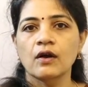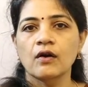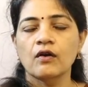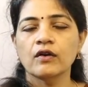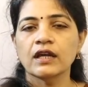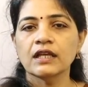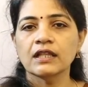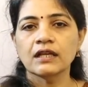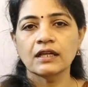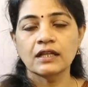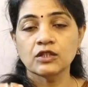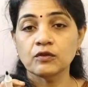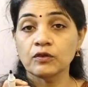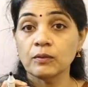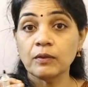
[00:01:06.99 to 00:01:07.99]
okay,
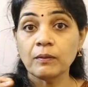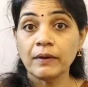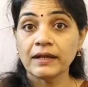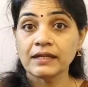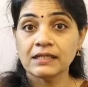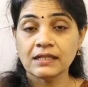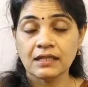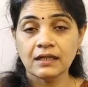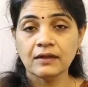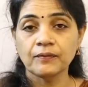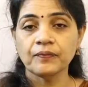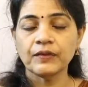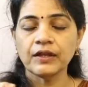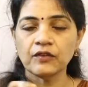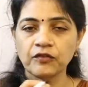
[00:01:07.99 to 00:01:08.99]
it would be better
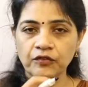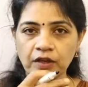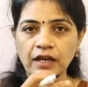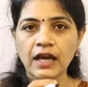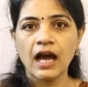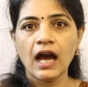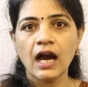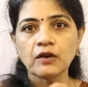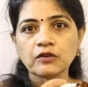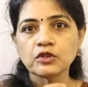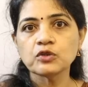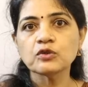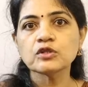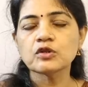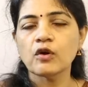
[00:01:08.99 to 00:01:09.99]
if we have
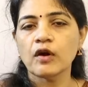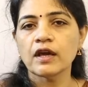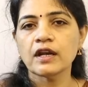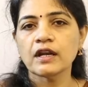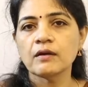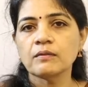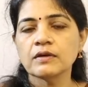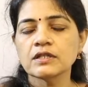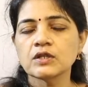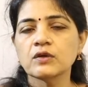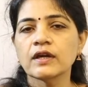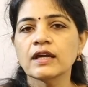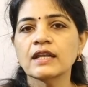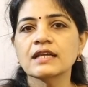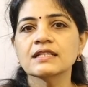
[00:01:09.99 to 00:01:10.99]
two square numbers, you
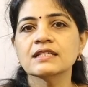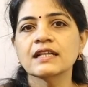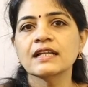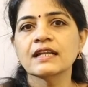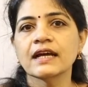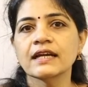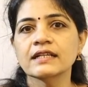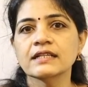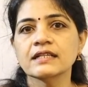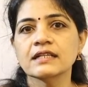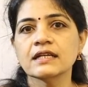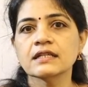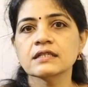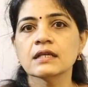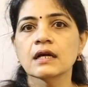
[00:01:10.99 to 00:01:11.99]
can easily write it
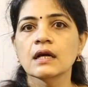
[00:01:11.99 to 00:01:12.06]
as